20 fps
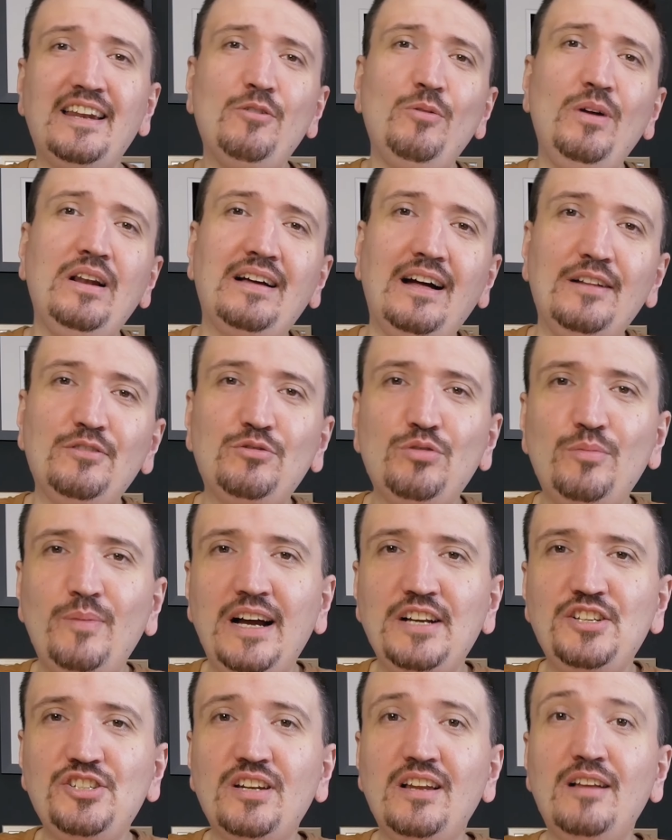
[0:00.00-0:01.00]
and welcome to
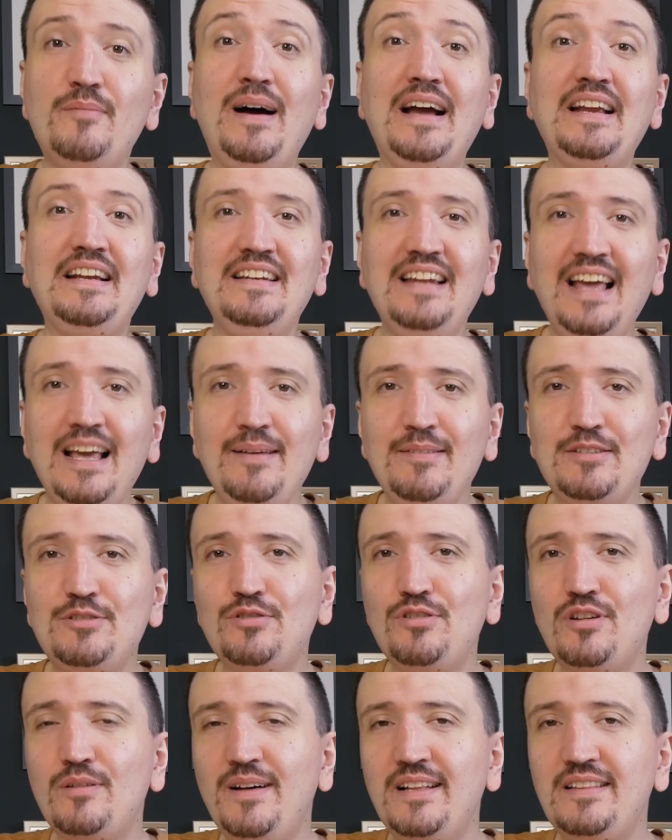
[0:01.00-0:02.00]
my channel. My name is
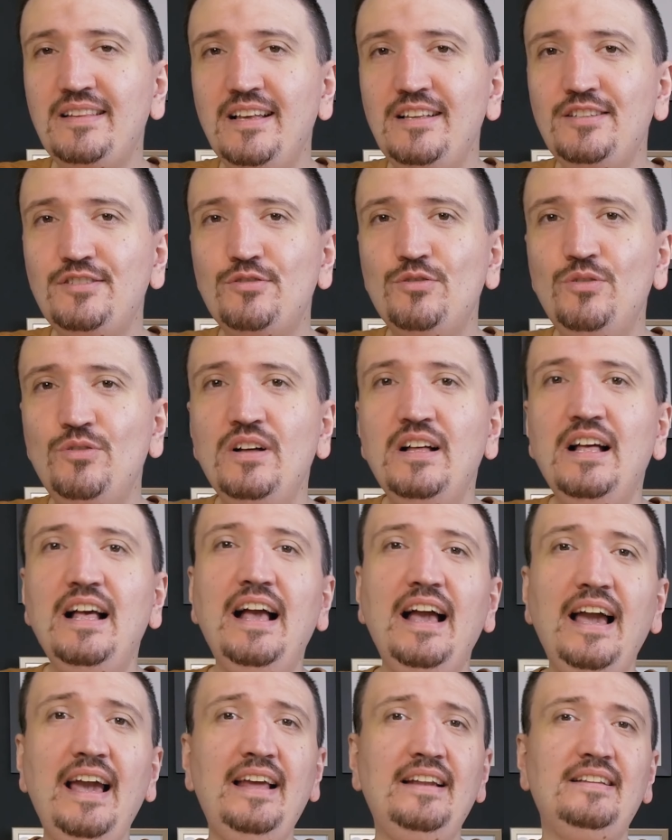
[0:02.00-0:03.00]
Tudor Matescu
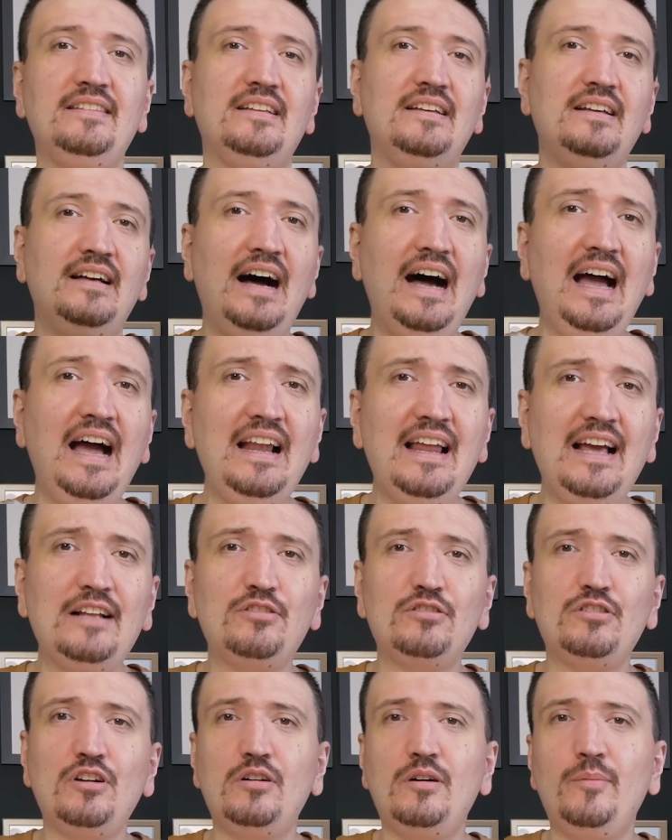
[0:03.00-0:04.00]
and I like
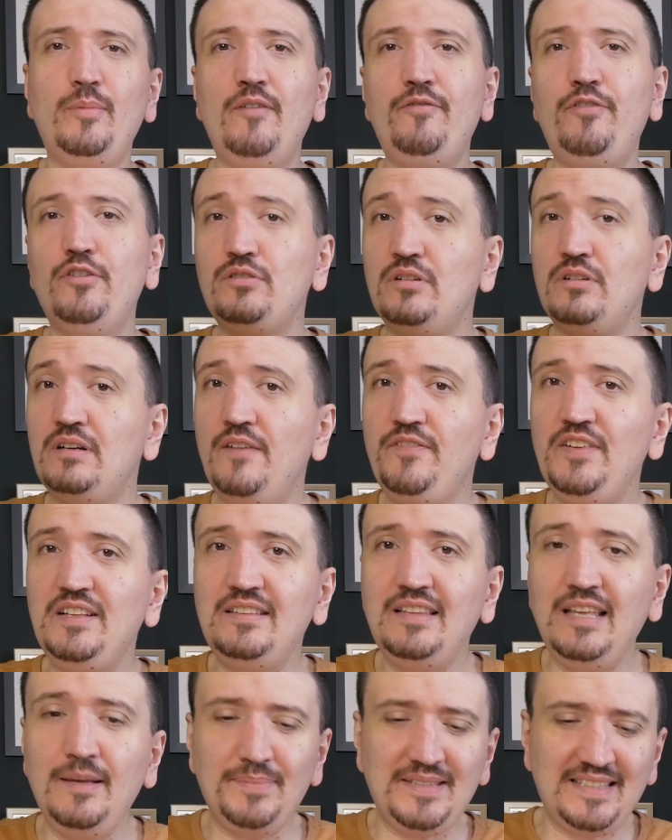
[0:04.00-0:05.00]
to talk about photography
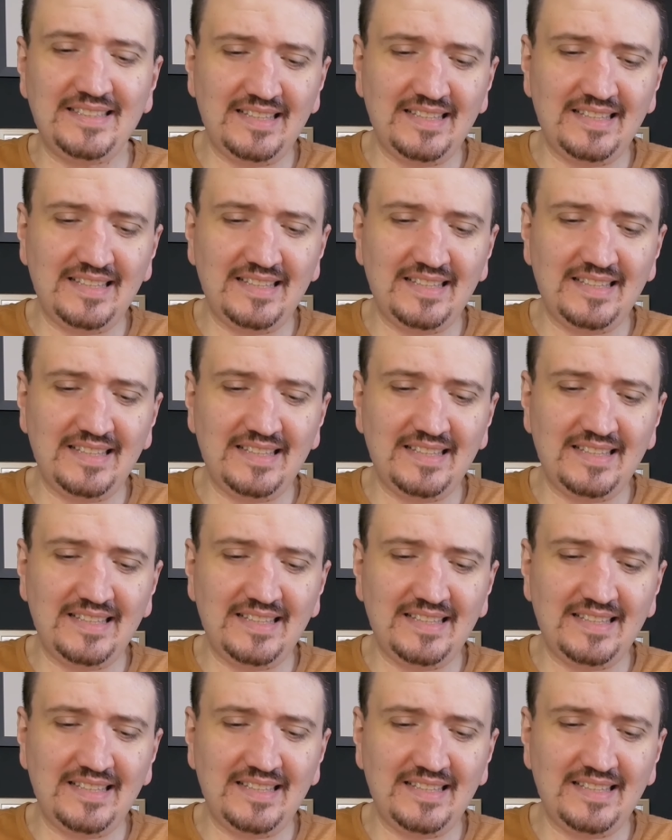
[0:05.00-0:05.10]
tips,